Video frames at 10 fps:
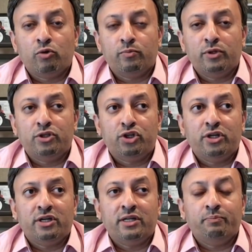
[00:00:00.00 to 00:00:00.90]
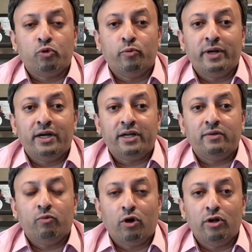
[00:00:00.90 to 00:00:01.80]
growth, but sheer improvement
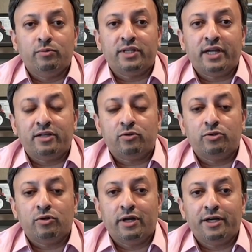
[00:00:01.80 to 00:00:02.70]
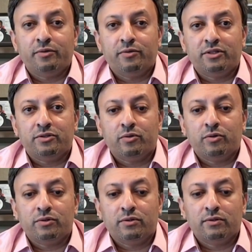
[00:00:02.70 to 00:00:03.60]
in volumes that has also led to this
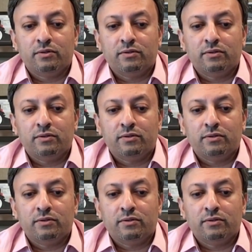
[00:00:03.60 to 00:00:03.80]
growth.